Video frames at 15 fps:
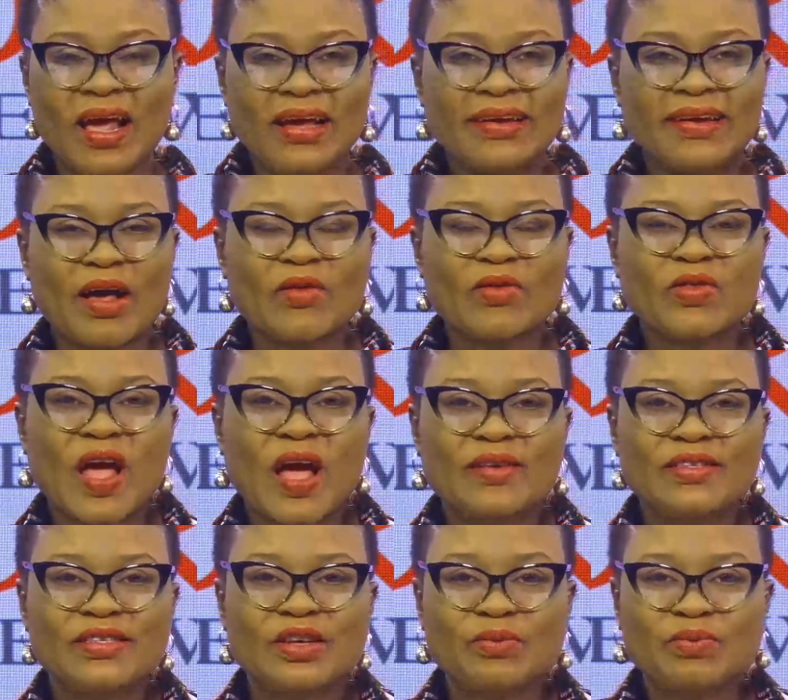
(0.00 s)
Now,
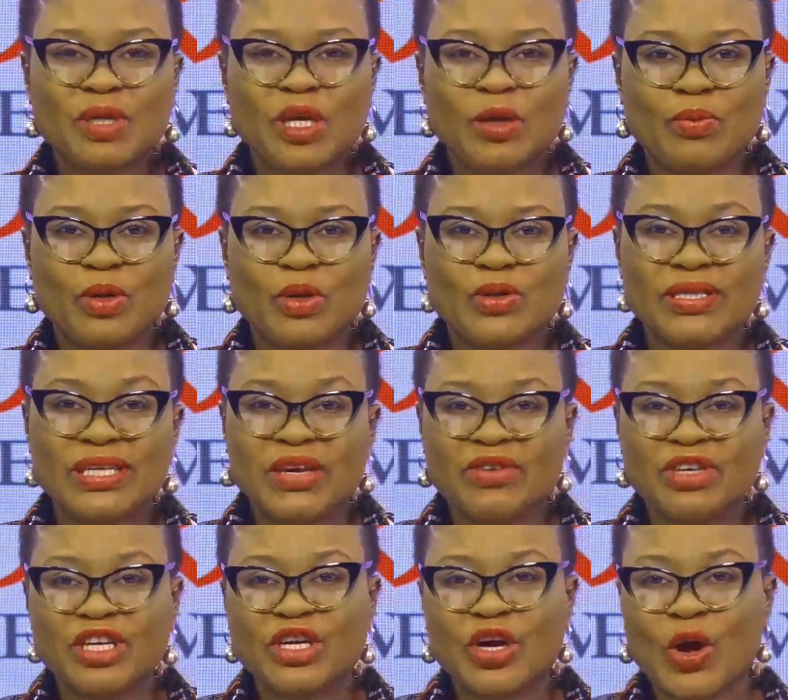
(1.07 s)
thousands of people
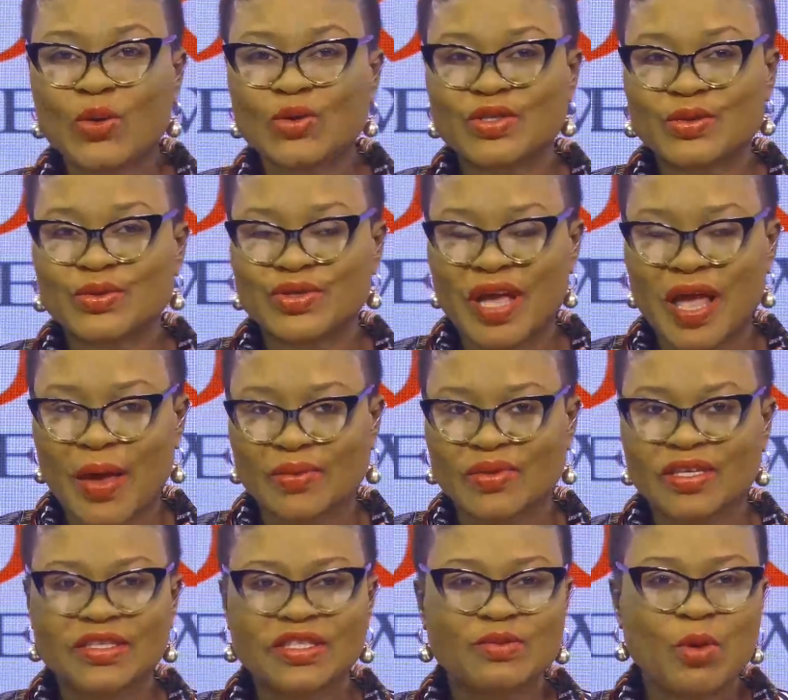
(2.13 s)
living in coastal
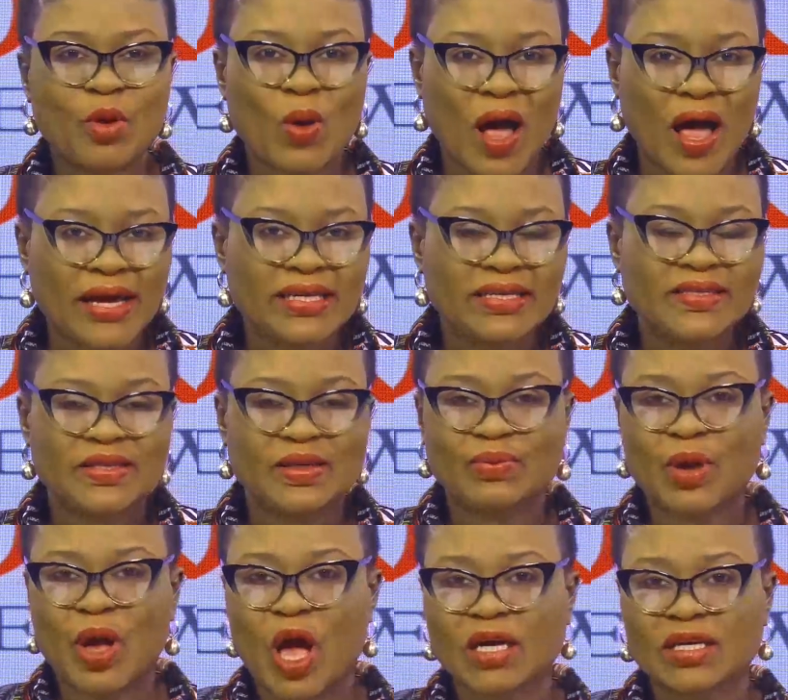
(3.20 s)
towns and small islands in
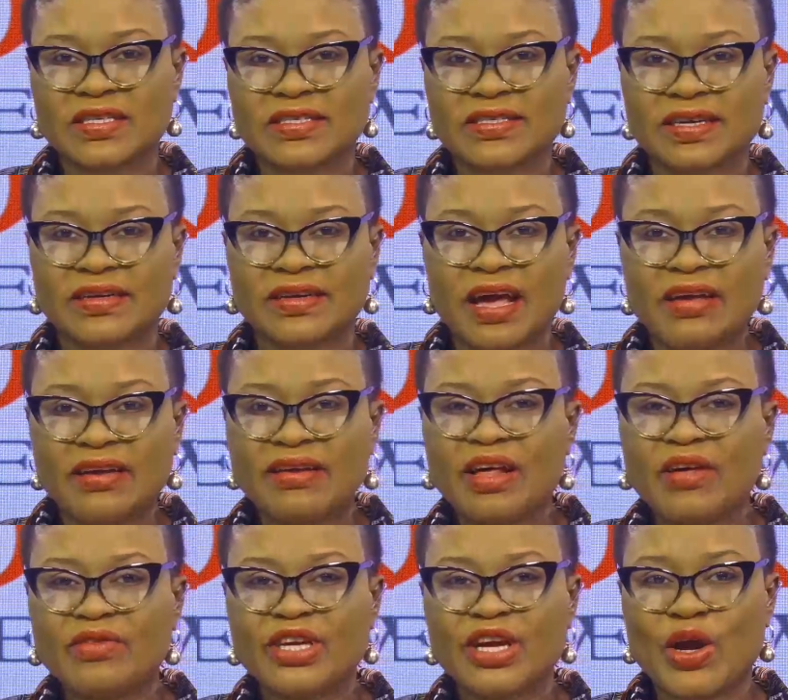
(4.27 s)
Pakistan
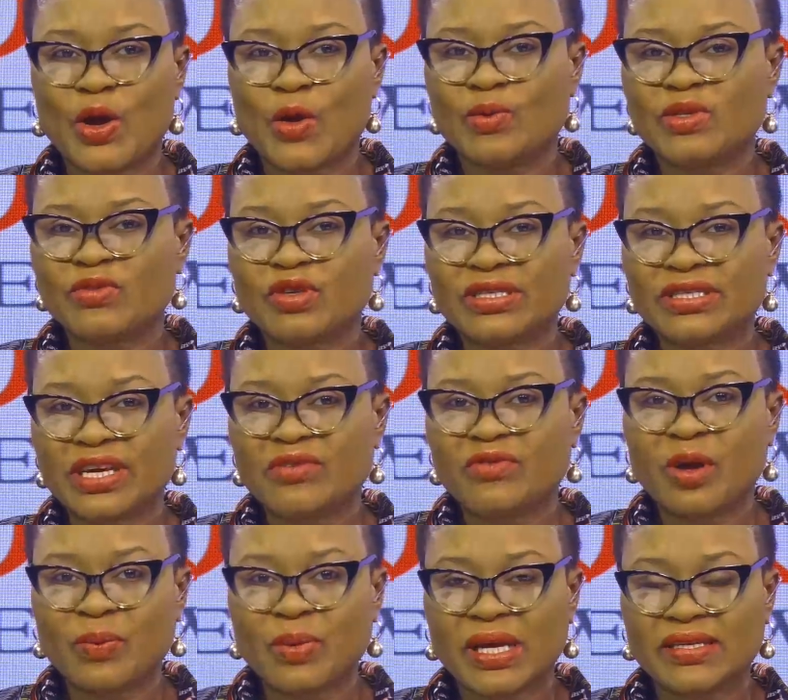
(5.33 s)
left their homes for
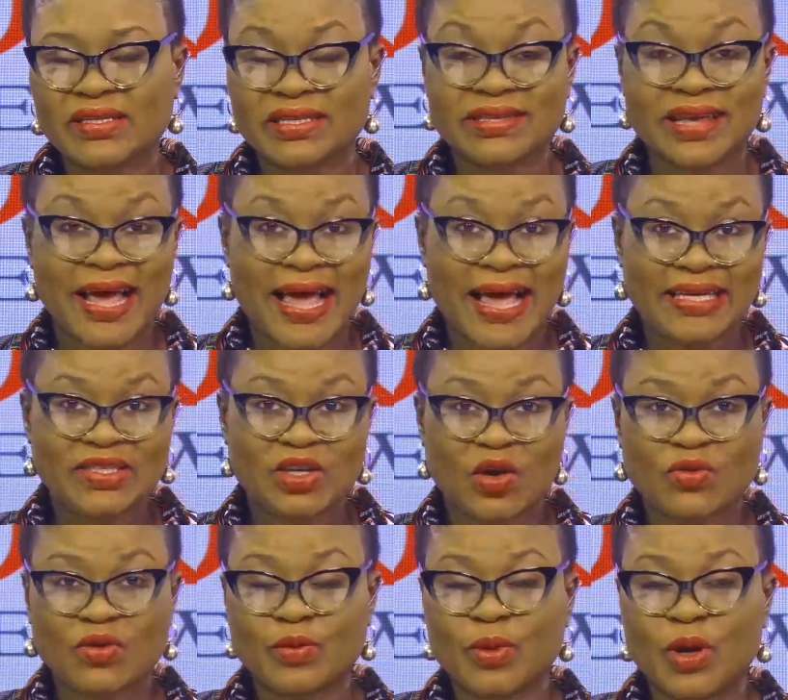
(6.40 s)
safer places ahead
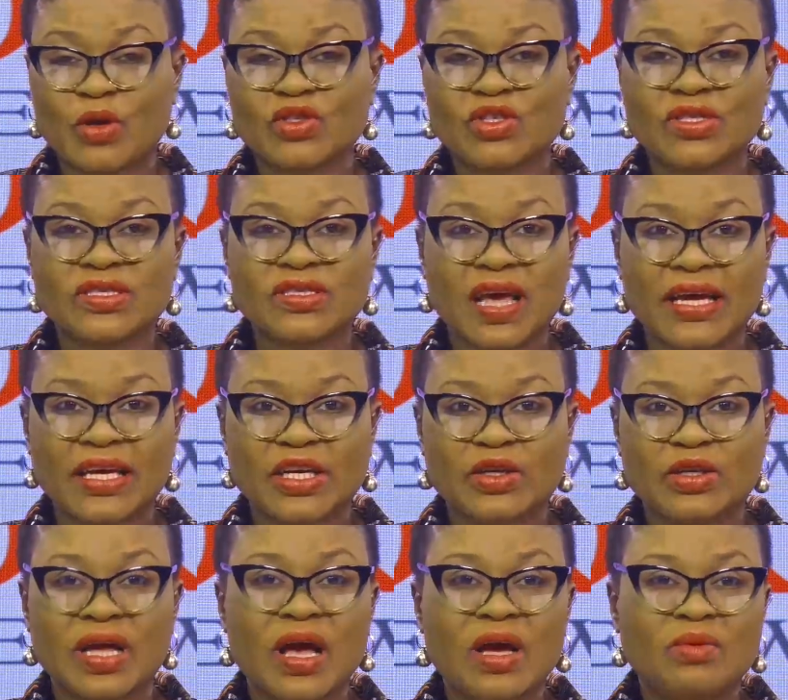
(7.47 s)
of the approaching
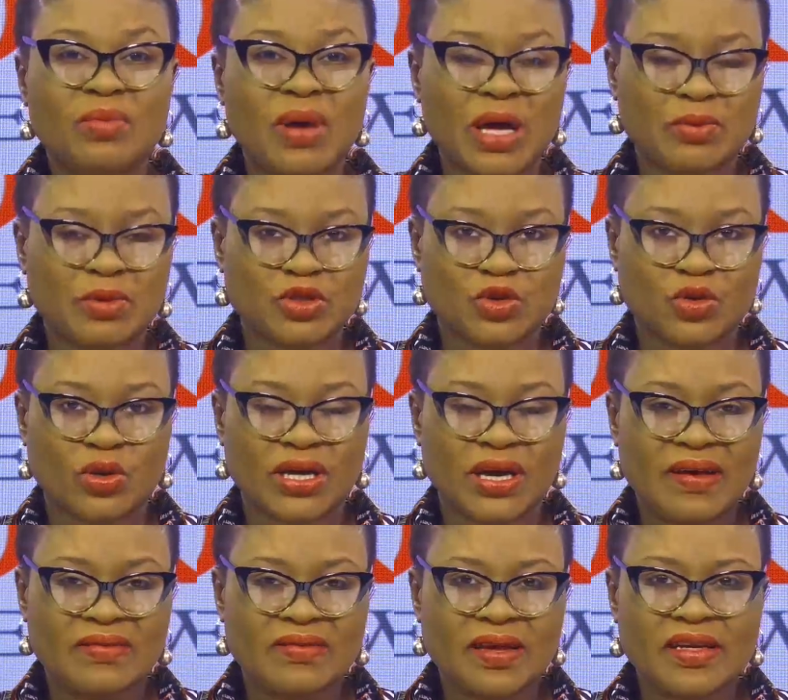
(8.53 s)
cyclone Biparjoy
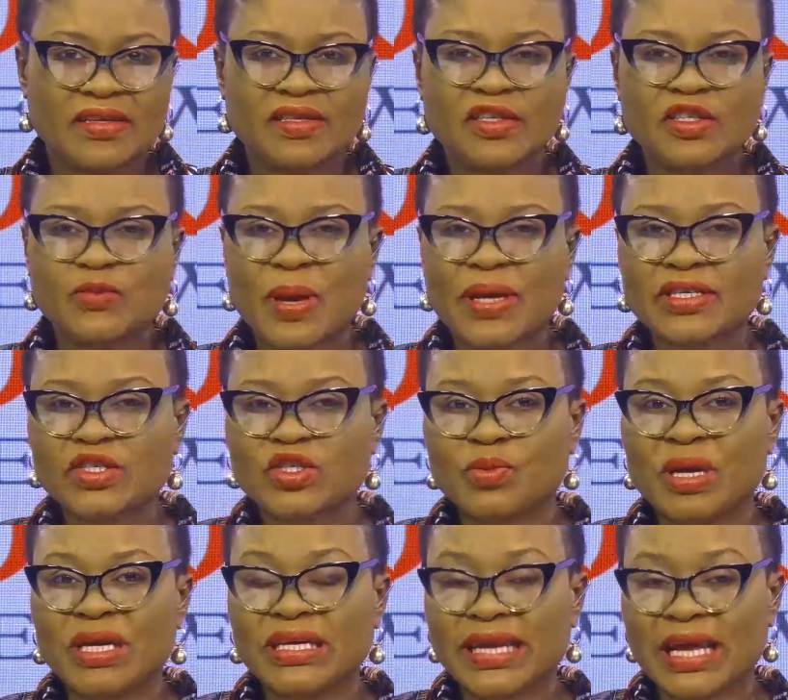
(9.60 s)
that is expected to
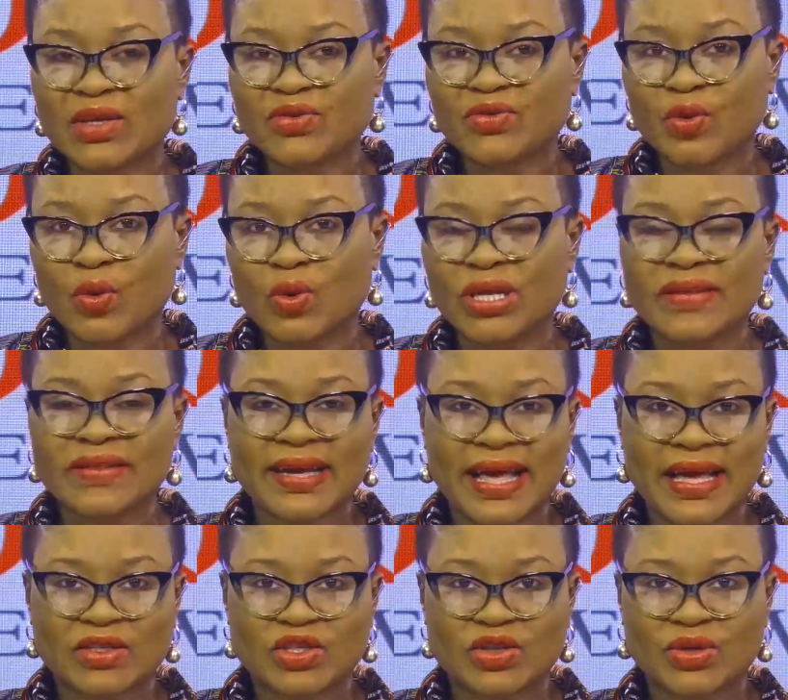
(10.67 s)
make landfall in the
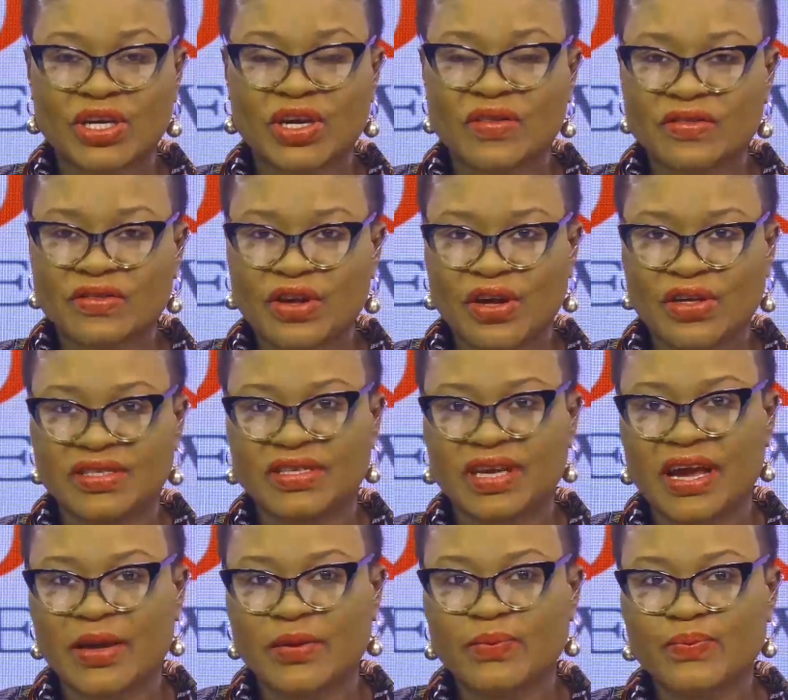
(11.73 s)
country on
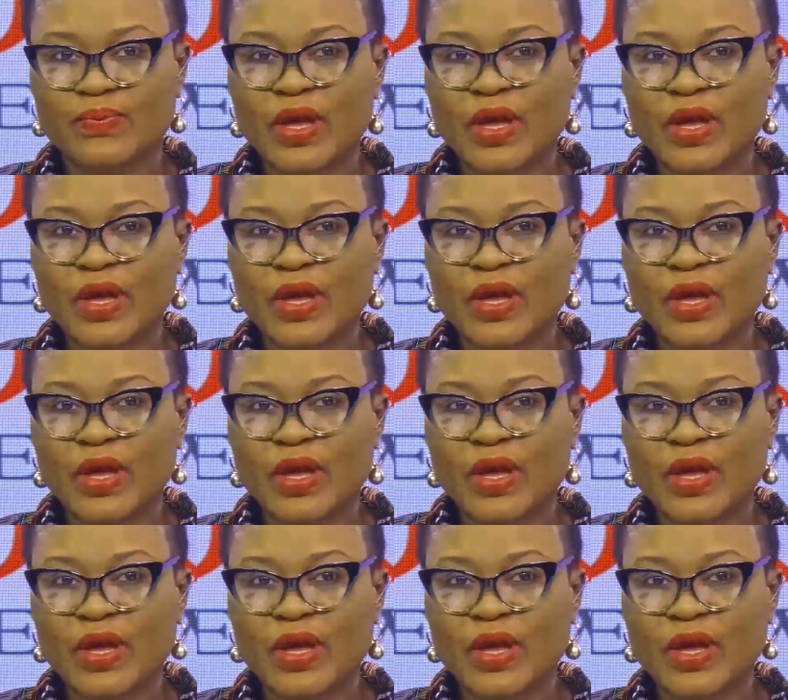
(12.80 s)
Thursday.